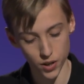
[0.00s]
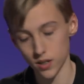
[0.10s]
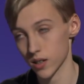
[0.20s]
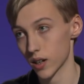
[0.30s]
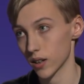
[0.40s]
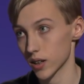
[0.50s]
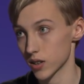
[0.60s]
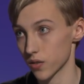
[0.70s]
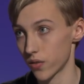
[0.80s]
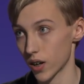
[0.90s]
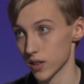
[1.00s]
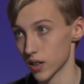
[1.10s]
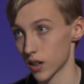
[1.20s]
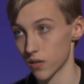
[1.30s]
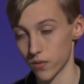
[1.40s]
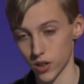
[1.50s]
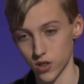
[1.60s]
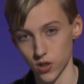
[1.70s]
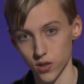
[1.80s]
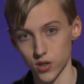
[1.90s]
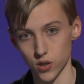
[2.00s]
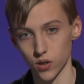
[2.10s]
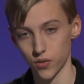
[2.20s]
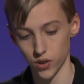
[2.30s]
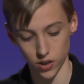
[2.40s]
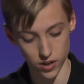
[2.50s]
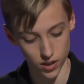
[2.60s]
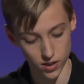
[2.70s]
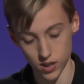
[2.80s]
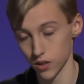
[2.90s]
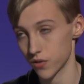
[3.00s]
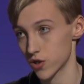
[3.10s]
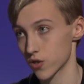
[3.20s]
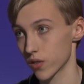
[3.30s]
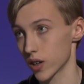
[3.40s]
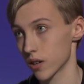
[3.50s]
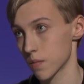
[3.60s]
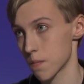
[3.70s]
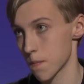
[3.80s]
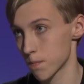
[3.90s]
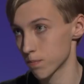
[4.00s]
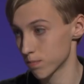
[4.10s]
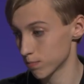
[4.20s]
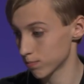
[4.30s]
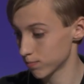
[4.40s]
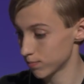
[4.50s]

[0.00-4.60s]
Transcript: because it had lots of fantasy and adventure. So if you're into that stuff, you should read it. All right.